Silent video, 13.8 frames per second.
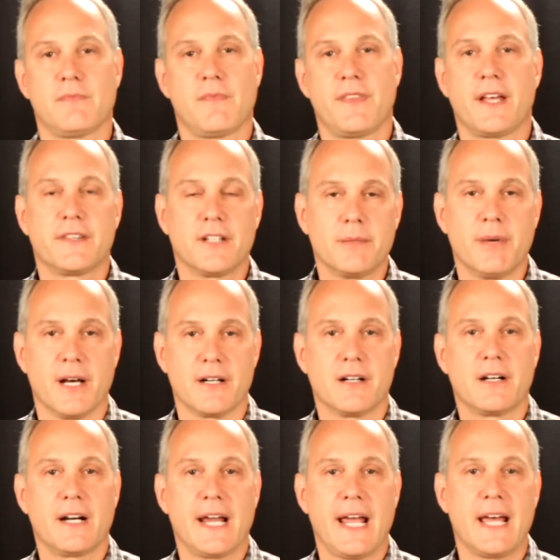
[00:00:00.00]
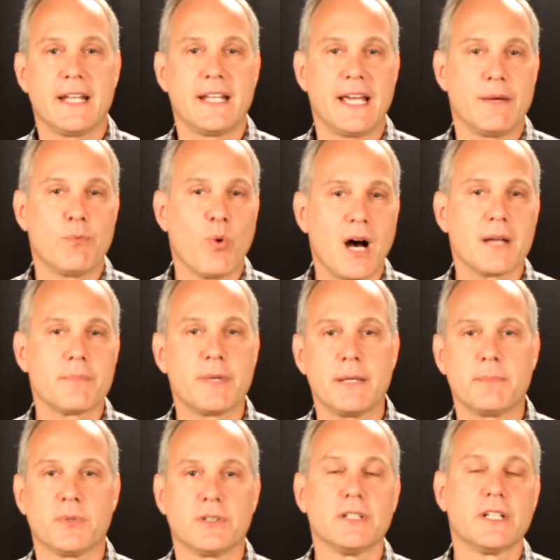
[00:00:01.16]
that they're better and they want
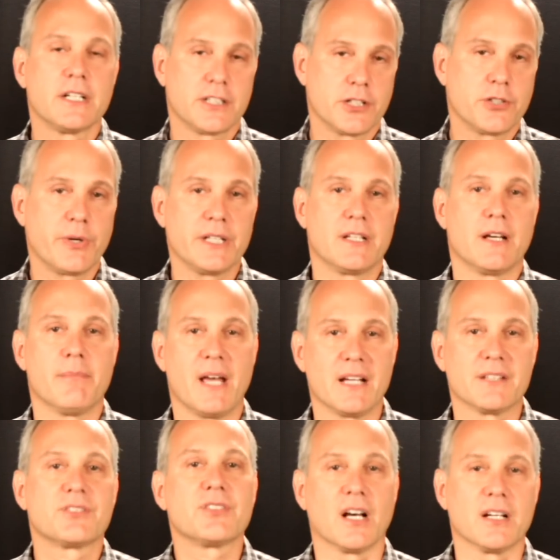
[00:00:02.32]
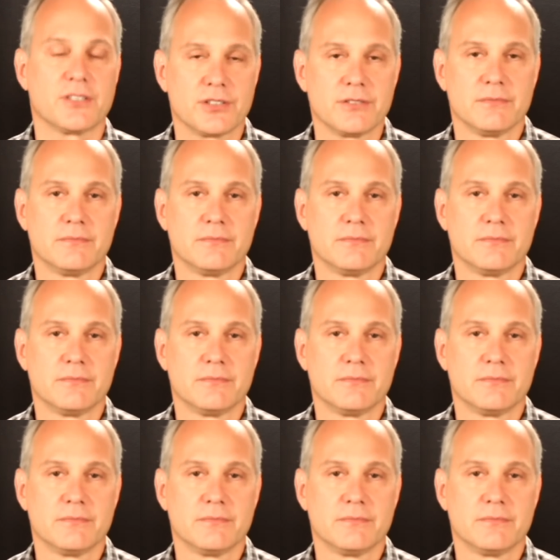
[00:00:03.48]
people to treat them as such.